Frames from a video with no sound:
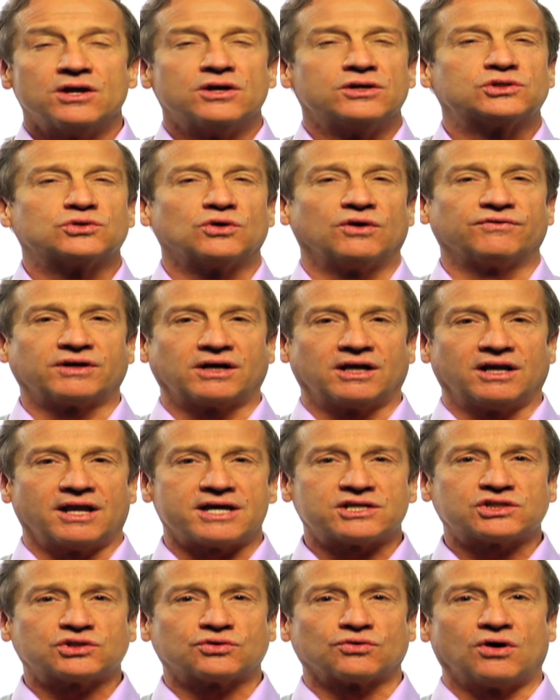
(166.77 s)
So if
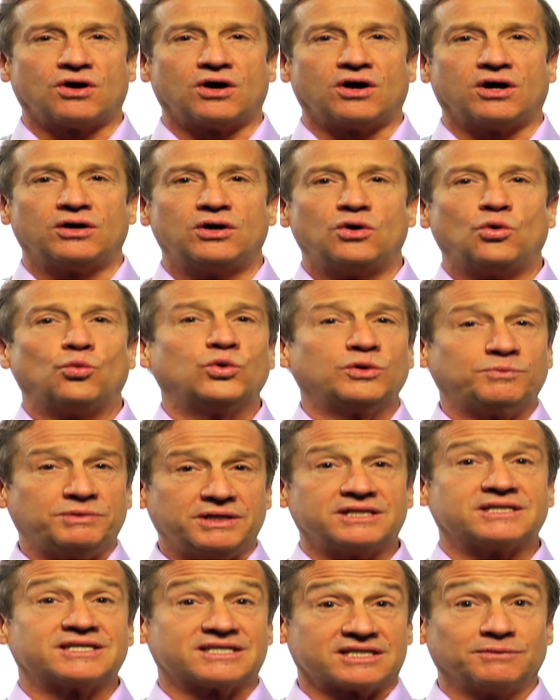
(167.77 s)
cholesterol would
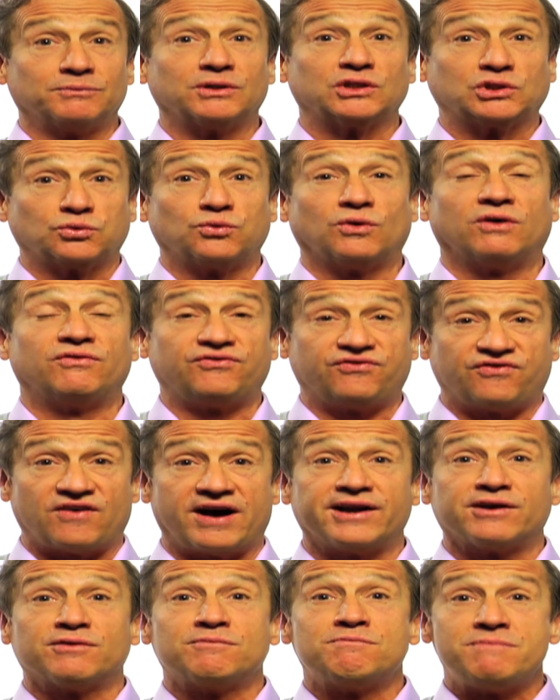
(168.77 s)
be similar to a
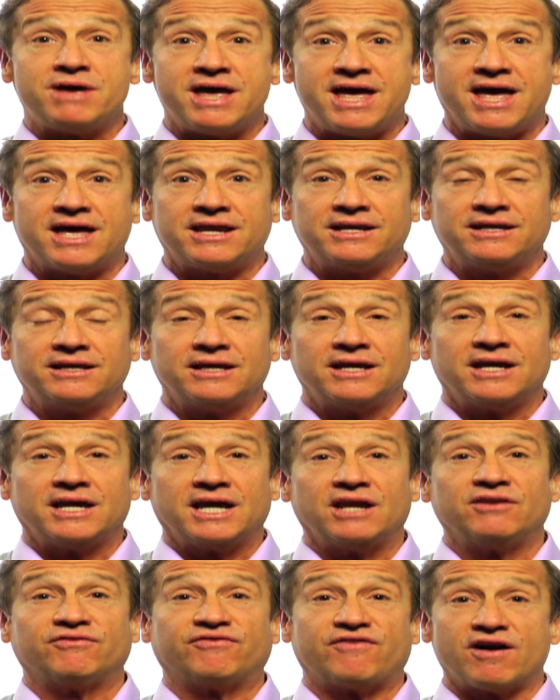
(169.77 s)
fireman
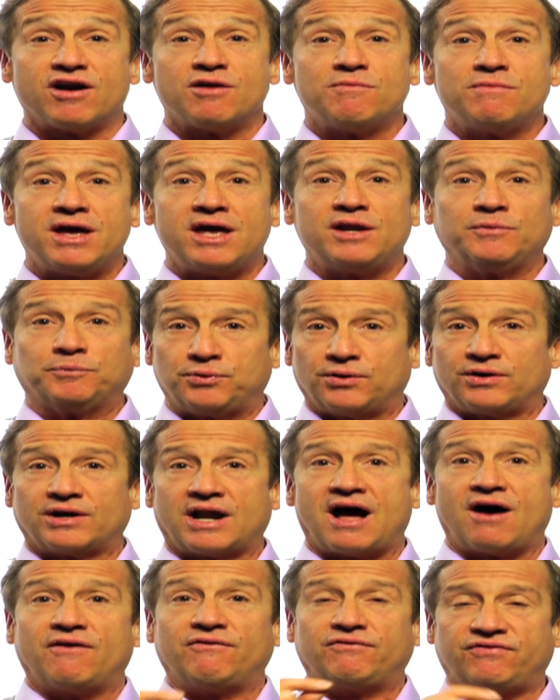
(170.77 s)
and firemen put
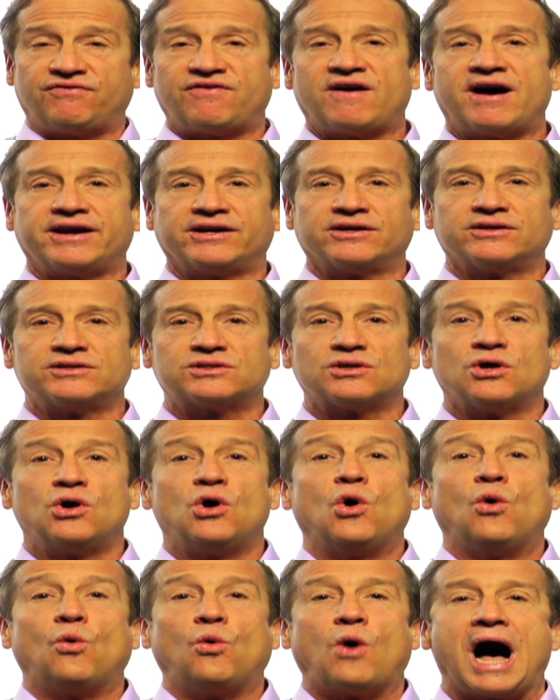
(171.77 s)
out fires,
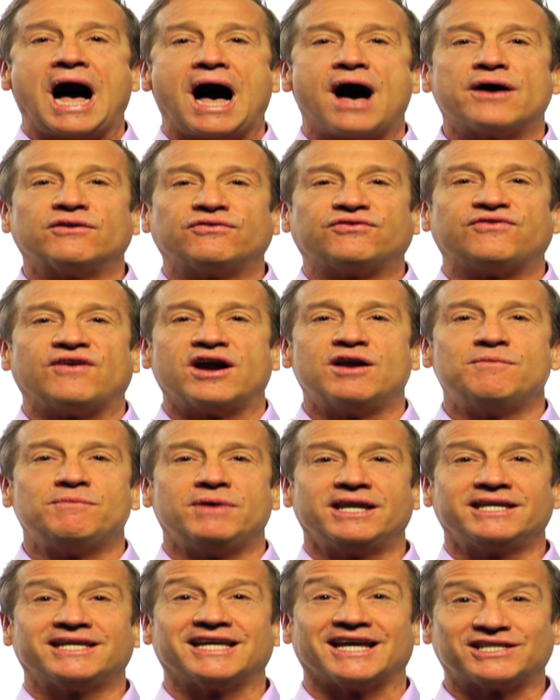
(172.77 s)
how do
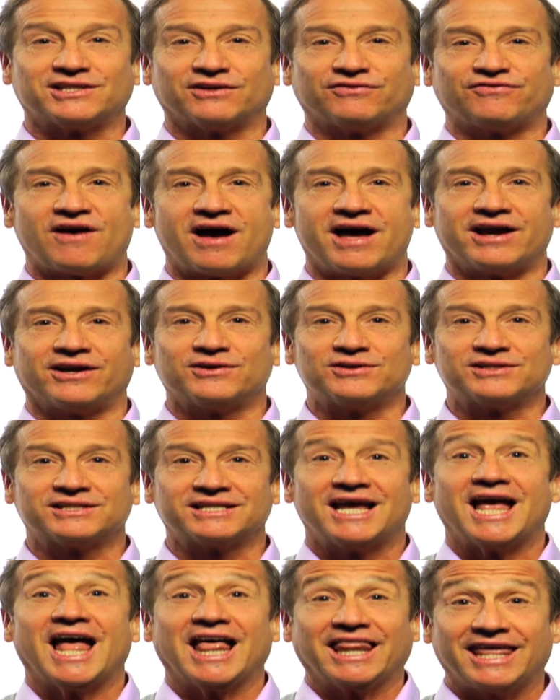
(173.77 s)
firemen get to fires?
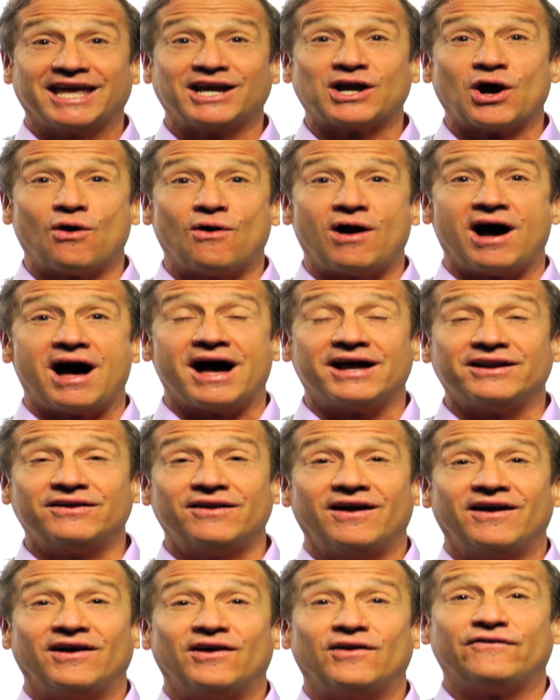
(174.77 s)
They go
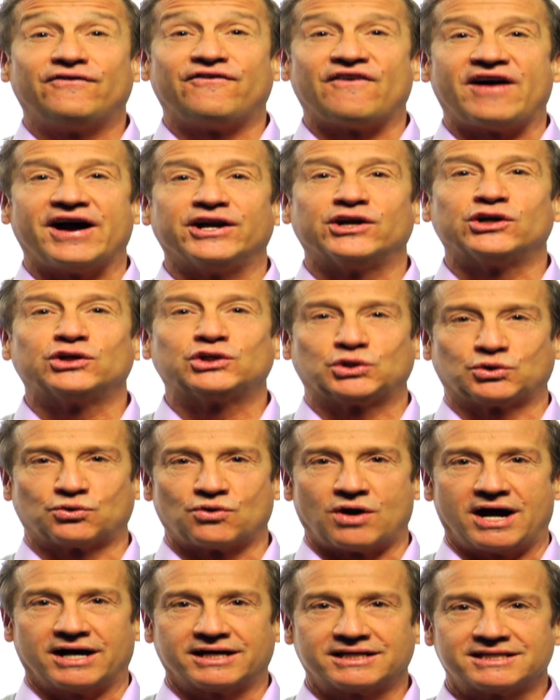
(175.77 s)
on fire
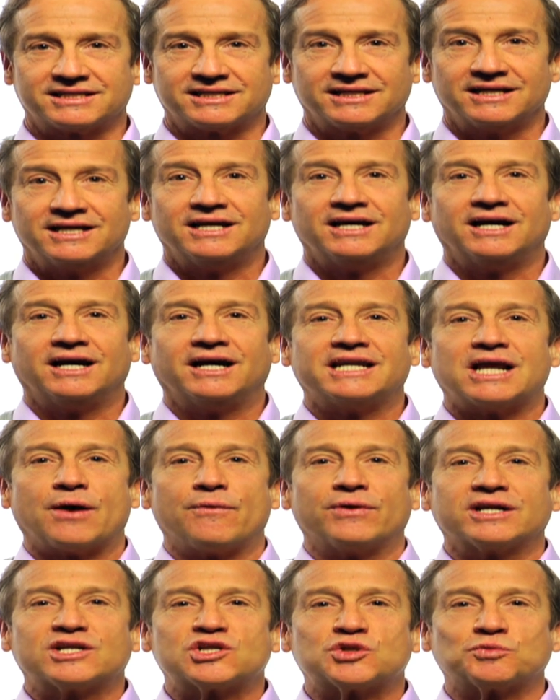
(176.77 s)
trucks. Now I
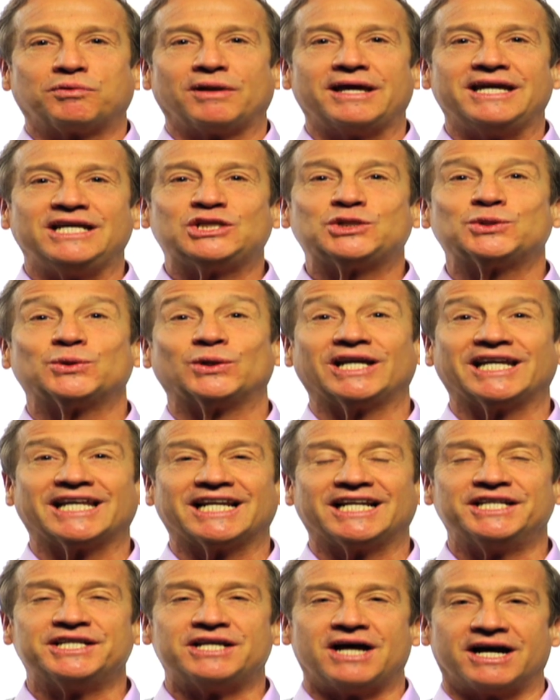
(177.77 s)
want to explain to you a
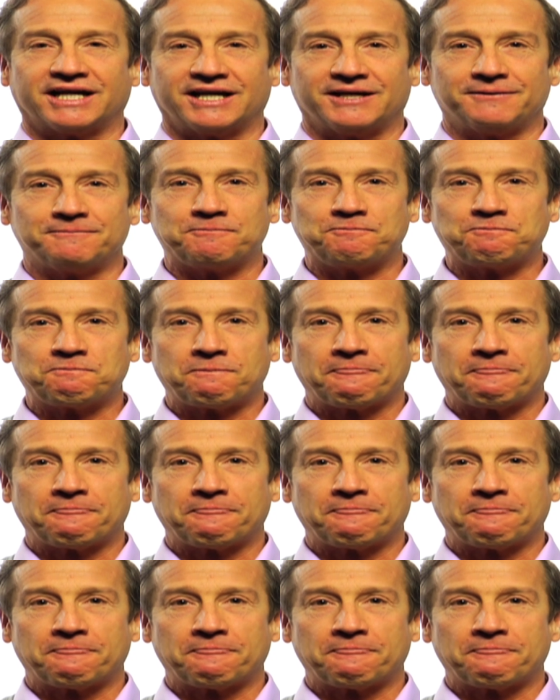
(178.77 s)
little nugget.